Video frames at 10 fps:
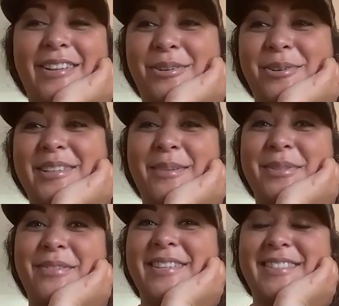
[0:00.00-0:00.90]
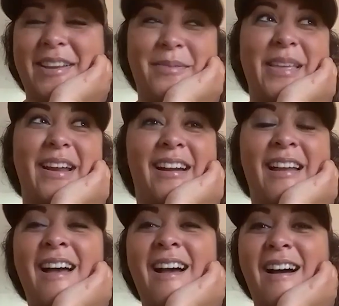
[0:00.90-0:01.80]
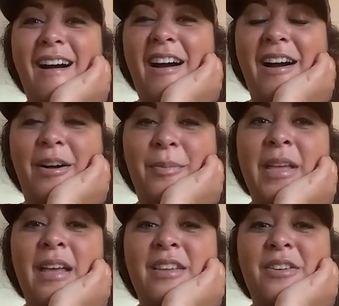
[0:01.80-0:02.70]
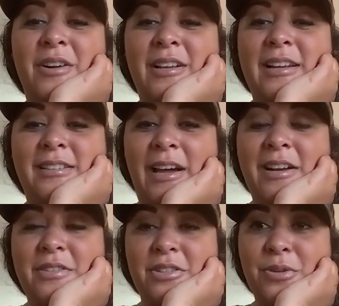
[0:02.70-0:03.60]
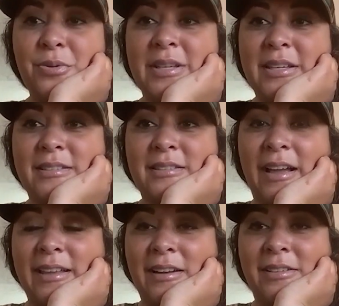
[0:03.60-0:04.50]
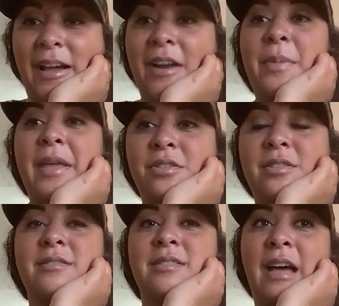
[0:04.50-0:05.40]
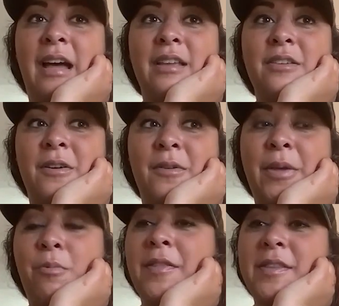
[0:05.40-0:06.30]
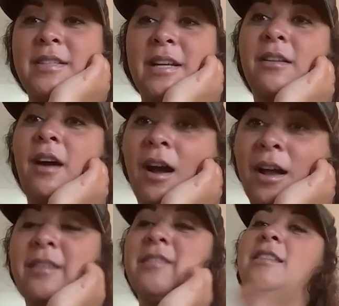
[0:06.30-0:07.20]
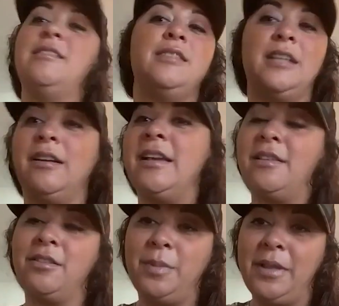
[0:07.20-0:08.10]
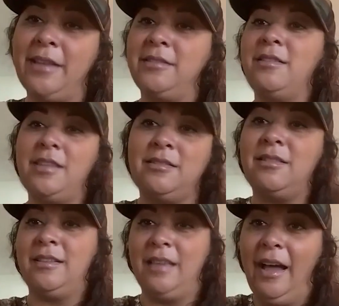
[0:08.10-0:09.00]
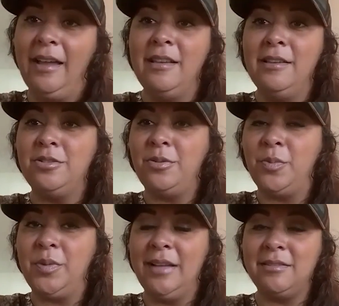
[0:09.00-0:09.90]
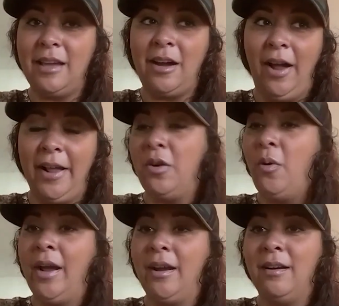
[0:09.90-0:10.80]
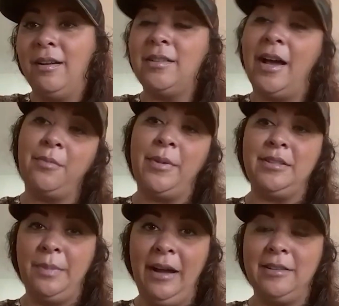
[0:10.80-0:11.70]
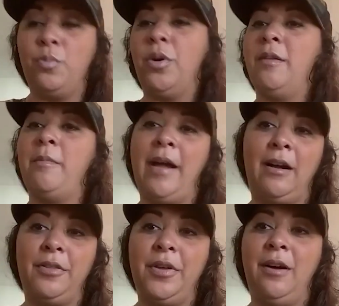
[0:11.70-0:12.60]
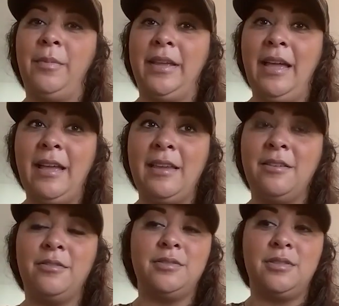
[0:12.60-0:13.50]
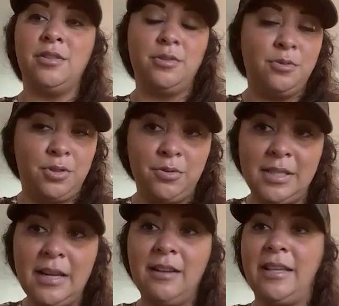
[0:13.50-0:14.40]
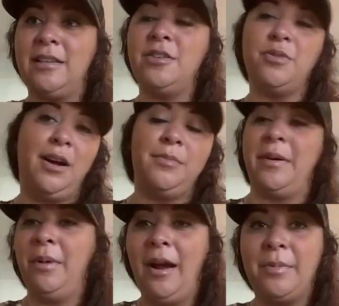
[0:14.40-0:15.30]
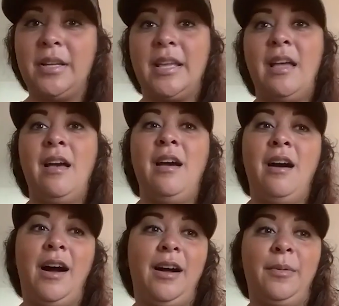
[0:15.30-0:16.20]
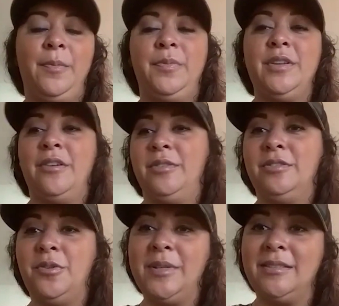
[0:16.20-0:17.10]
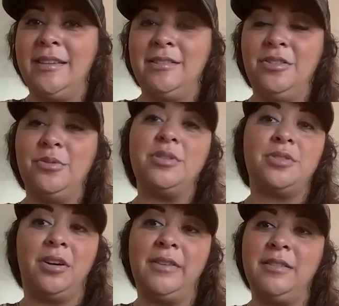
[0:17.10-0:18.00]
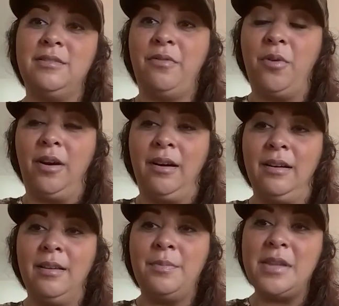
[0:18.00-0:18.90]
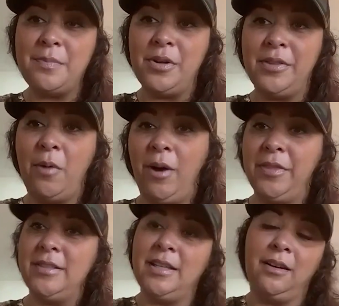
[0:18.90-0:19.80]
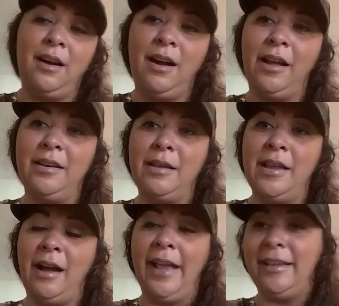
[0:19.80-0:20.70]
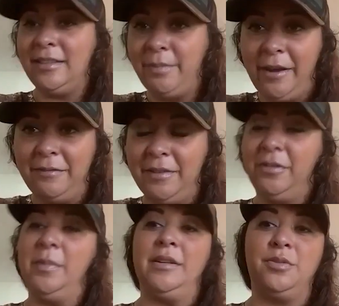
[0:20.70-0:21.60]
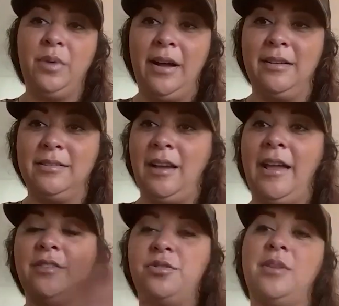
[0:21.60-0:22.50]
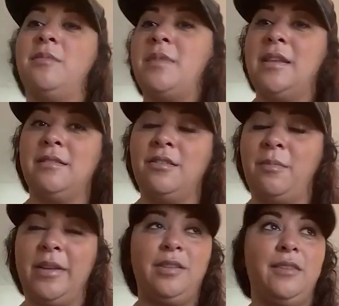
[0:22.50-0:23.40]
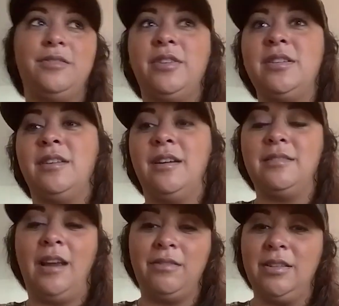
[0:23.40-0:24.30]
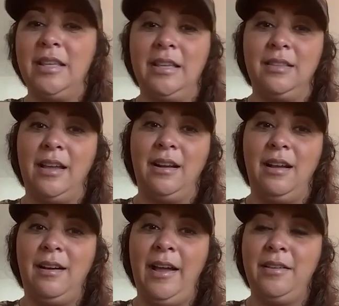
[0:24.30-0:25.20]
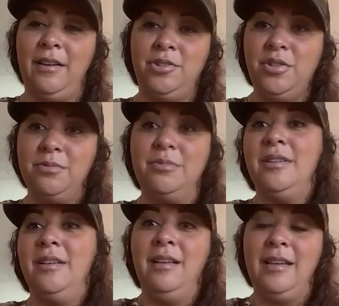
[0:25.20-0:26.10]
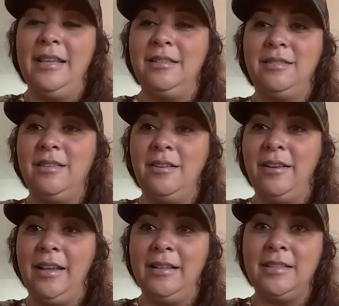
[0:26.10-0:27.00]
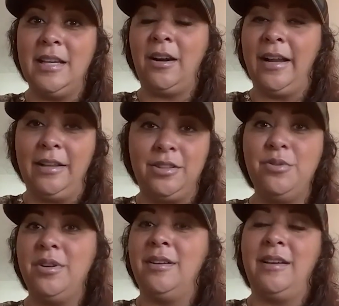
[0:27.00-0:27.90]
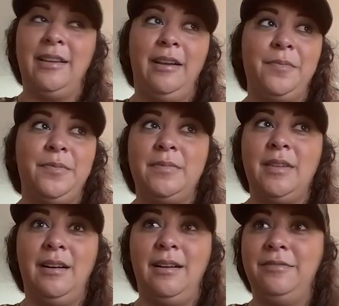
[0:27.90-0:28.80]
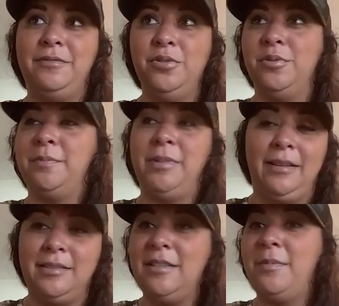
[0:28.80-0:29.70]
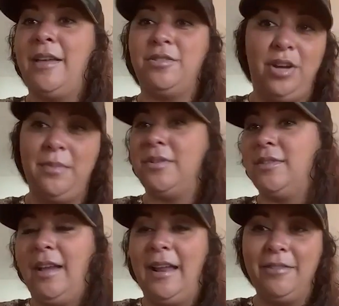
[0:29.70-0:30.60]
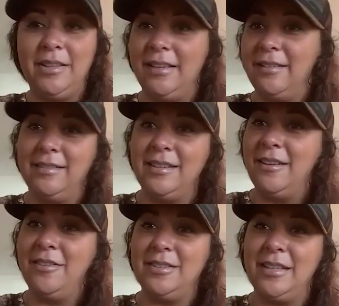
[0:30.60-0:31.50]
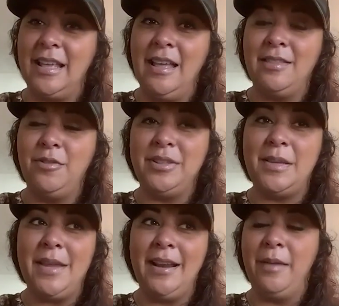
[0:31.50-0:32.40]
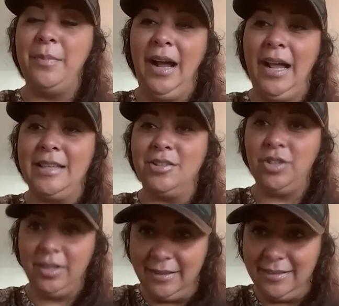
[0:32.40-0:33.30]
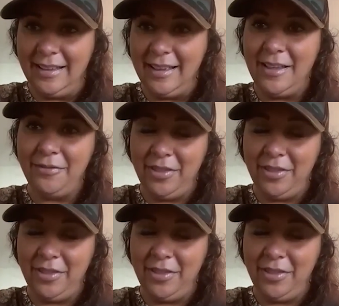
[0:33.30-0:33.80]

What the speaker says: totally oblivious that I'm there. And a lot of it too is I get a lot of patients that, they want the deer gone. They see the deer eating their plants and things like that. So that's how I acquire a lot of my spots, word of mouth. I'm like, hey, you shoot deer, can you come to my property? And it's always nice to do a service for people that want the deer gone, and I get to benefit from it as well because I enjoy the meat. My chest freezer is everything that I shoot. It's, I got deer, I got tuna, I got fluke, black sea bass, stripers, I got everything. The only meat I buy is chicken, if